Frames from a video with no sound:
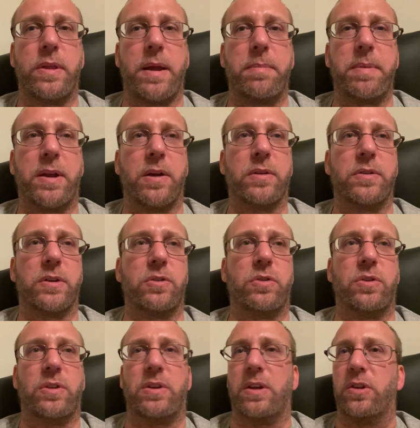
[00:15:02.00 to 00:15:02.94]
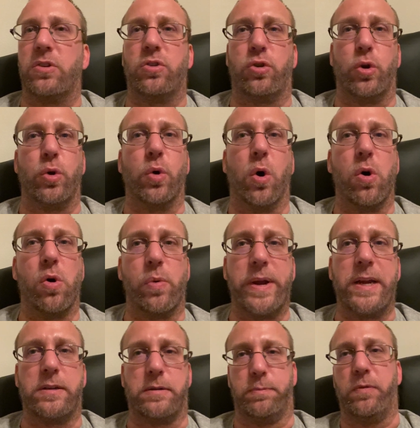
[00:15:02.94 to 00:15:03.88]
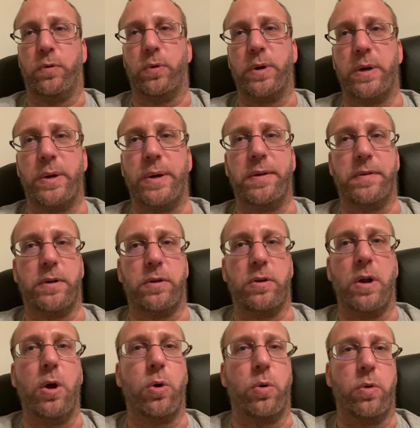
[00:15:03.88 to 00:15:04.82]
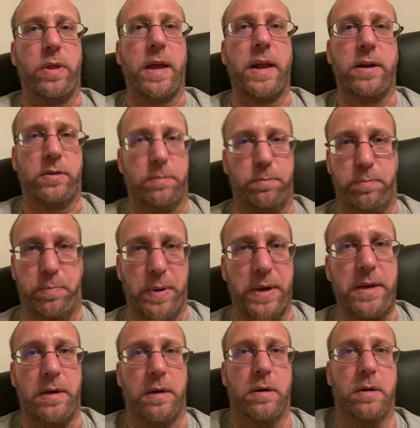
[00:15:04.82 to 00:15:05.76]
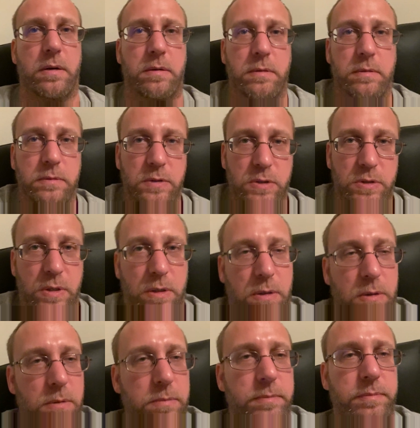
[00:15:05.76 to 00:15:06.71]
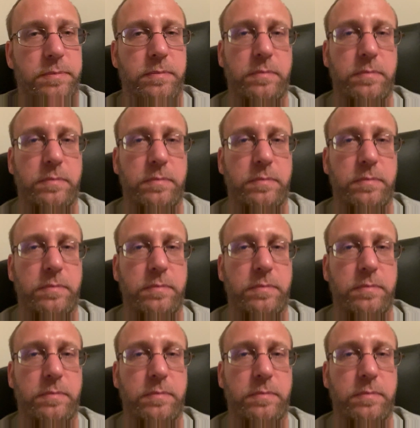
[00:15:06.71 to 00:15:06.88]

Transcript: that because it's 2 whole weeks before you even know that it's been here. So